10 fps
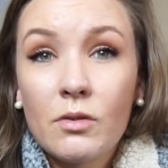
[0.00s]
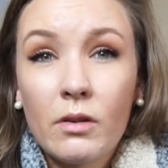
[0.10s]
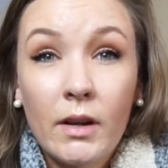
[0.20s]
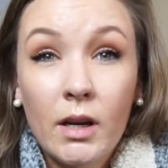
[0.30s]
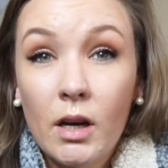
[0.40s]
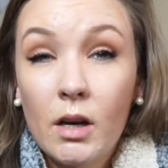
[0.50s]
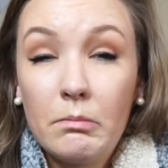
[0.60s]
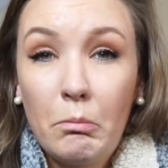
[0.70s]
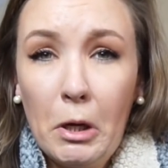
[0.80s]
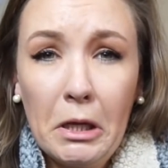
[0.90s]
It's sort of like
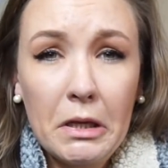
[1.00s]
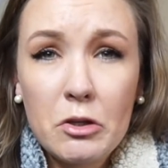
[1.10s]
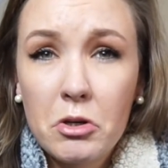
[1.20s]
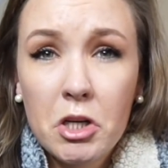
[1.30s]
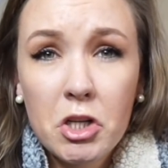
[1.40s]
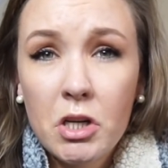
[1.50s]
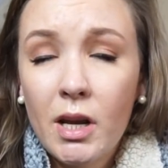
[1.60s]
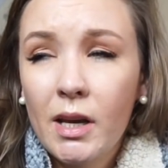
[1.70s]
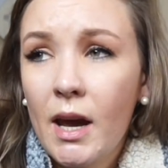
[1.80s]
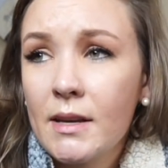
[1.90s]
a weekly tradition,
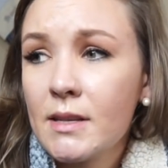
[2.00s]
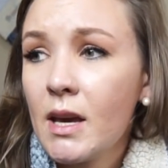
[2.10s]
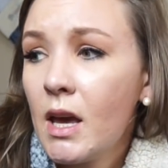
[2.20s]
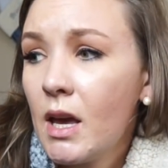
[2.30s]
I guess.